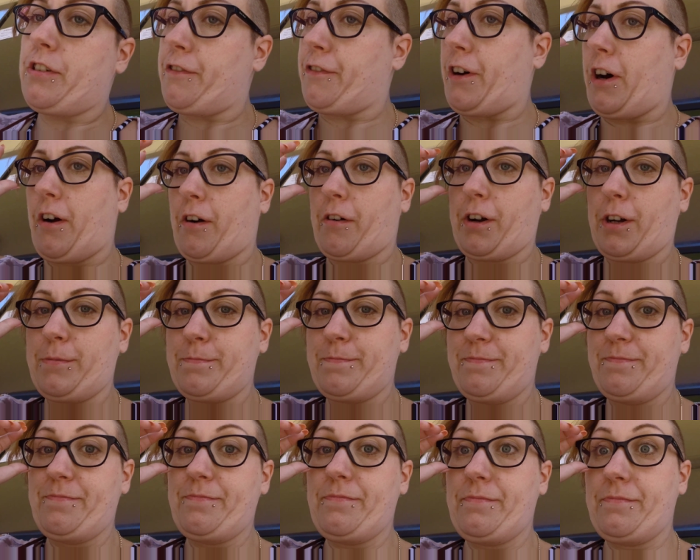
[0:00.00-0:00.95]
to Faro.
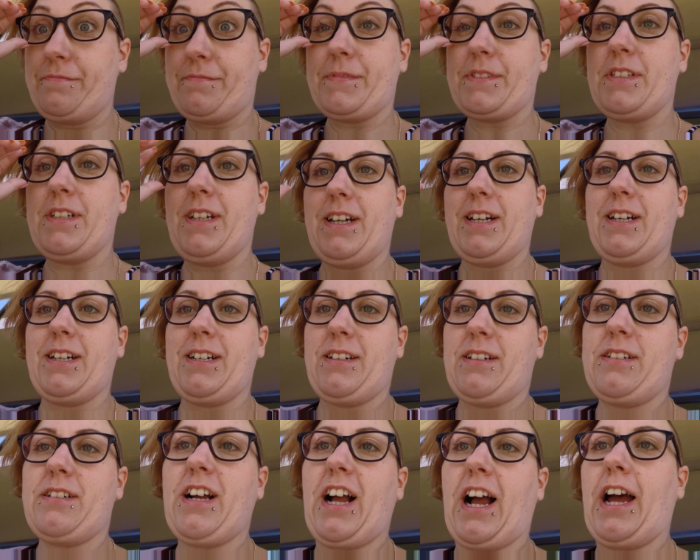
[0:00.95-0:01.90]

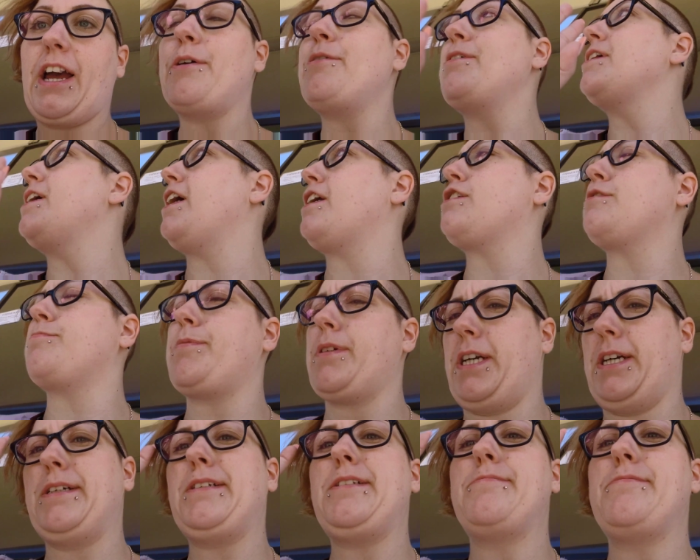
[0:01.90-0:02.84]
Uh, I will
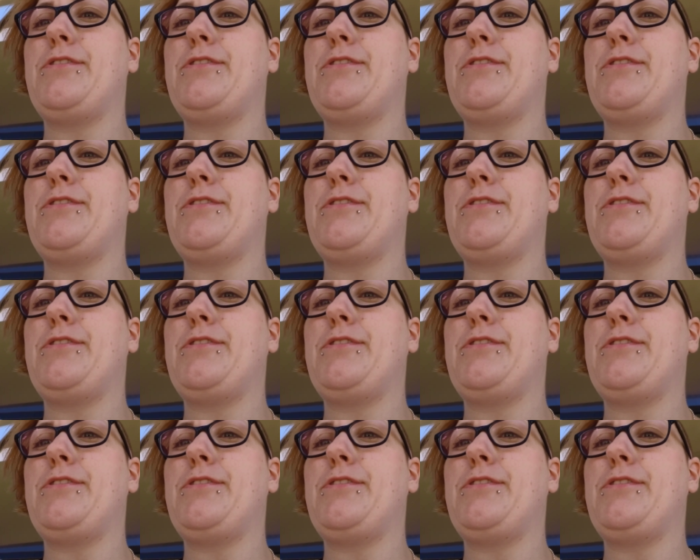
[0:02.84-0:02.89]
explain